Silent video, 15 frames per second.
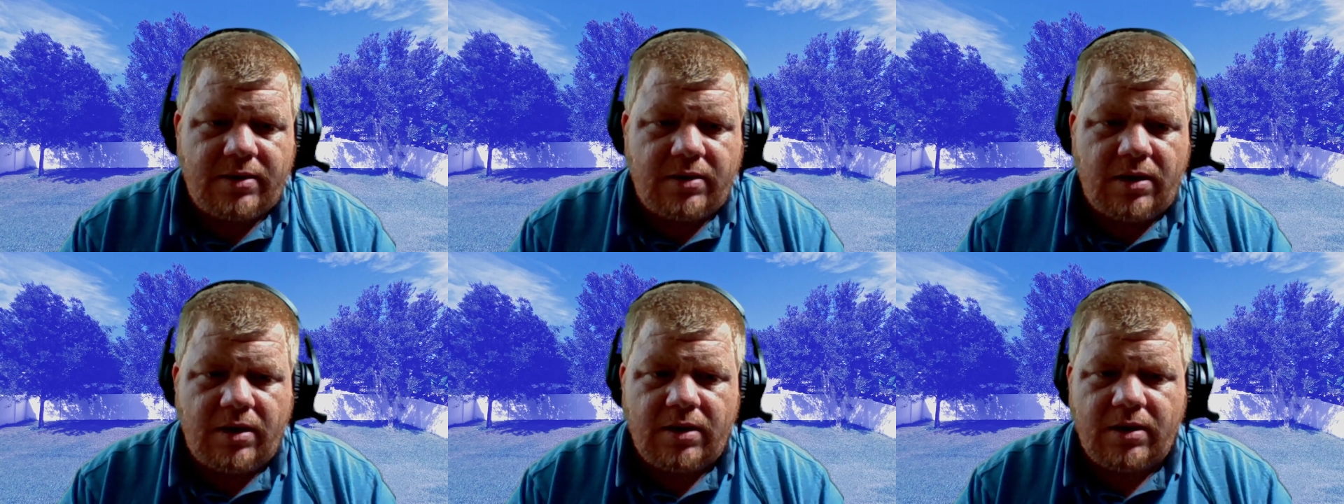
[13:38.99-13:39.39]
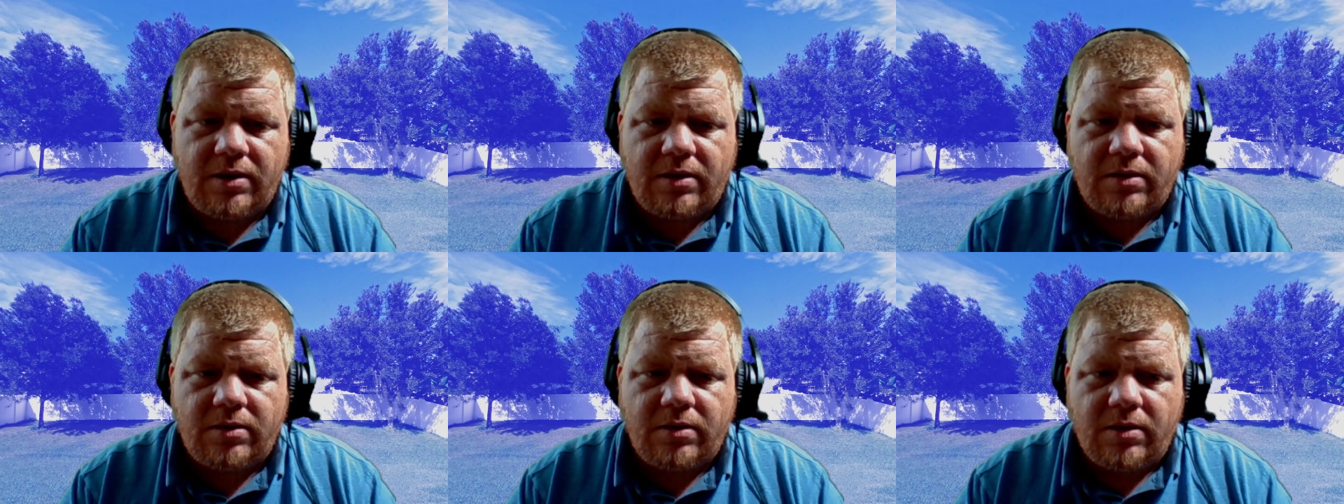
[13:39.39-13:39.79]

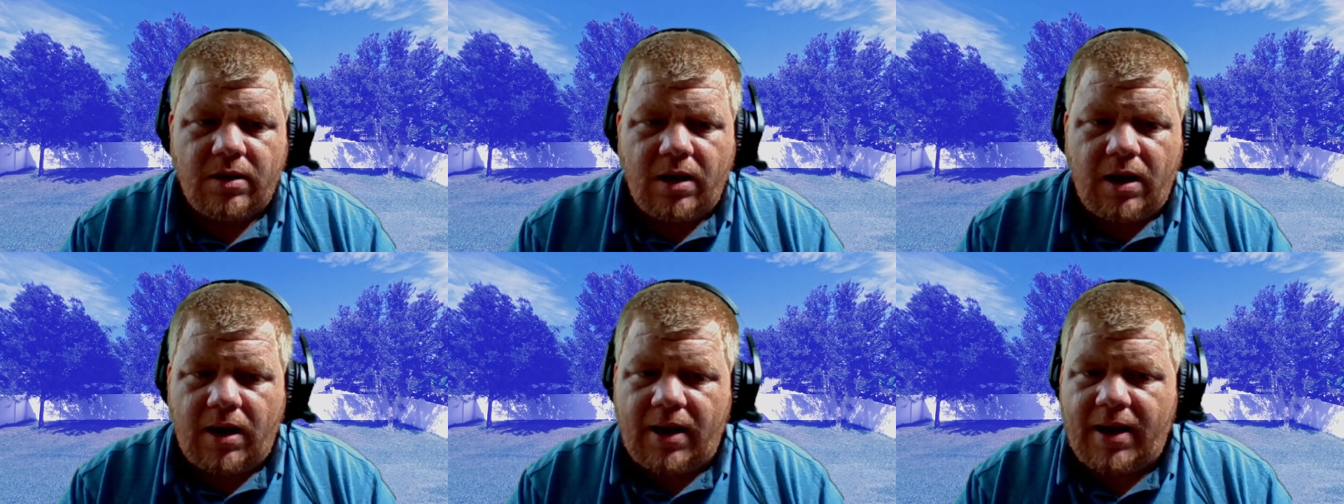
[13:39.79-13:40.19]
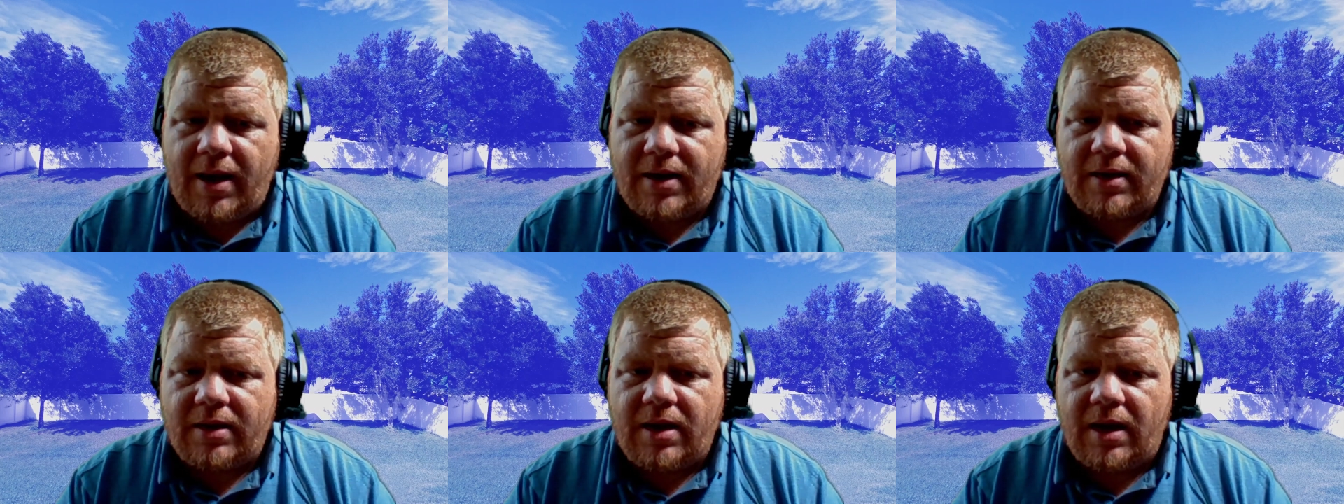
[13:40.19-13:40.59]
Uh, I
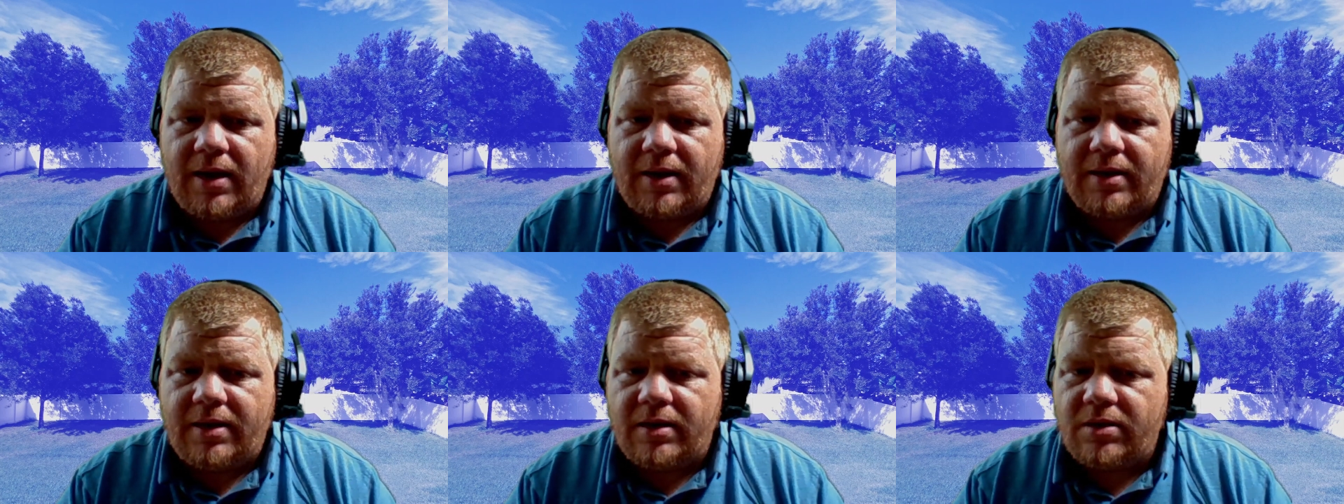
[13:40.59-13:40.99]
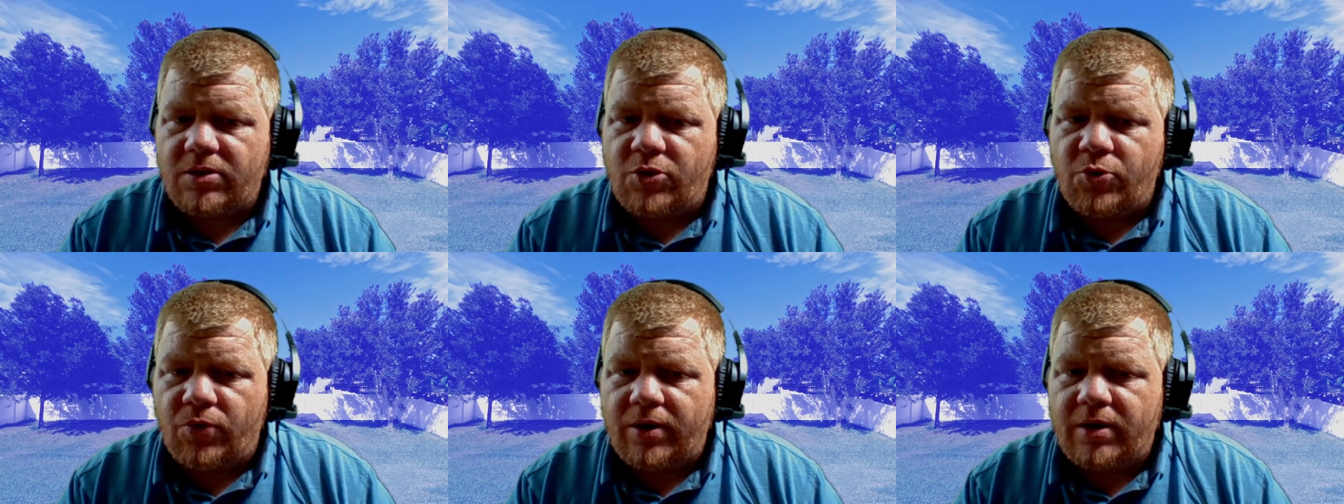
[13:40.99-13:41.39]
had a guy get a
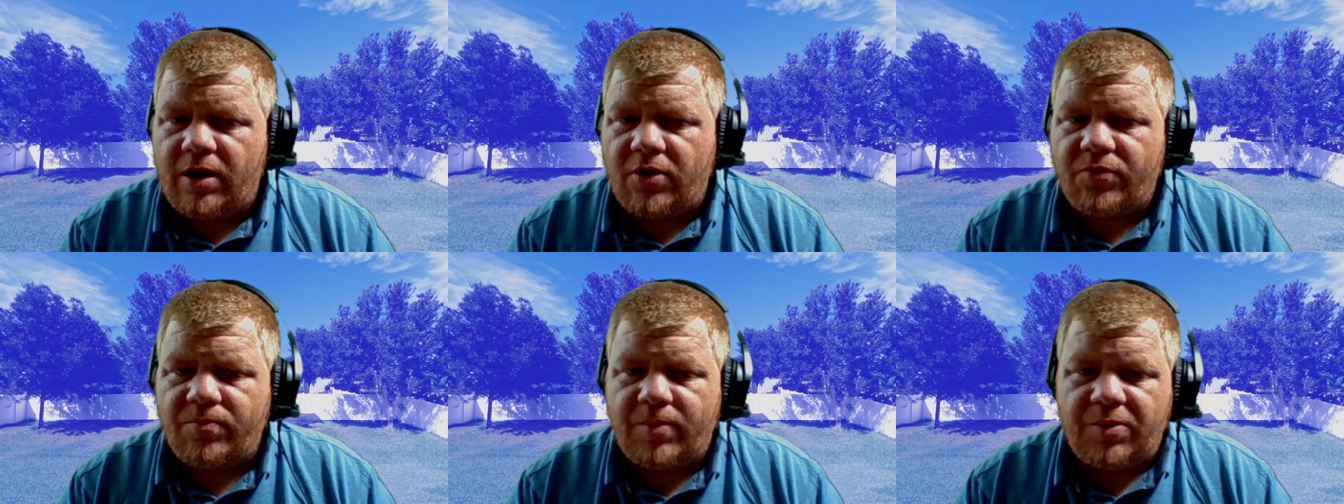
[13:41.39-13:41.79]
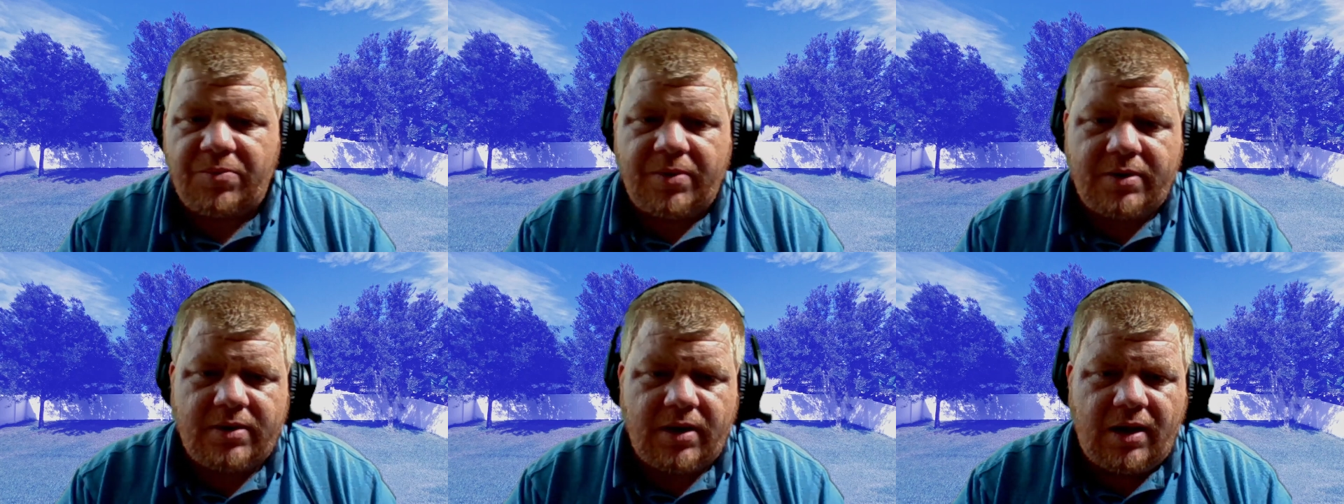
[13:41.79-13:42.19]
joint off me
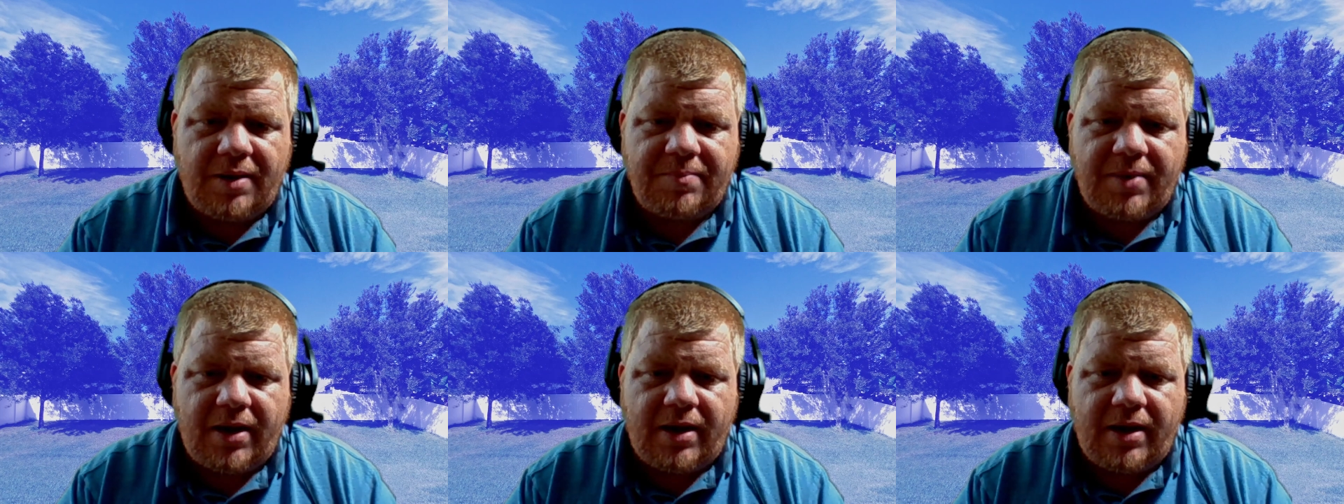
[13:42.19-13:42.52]
one time.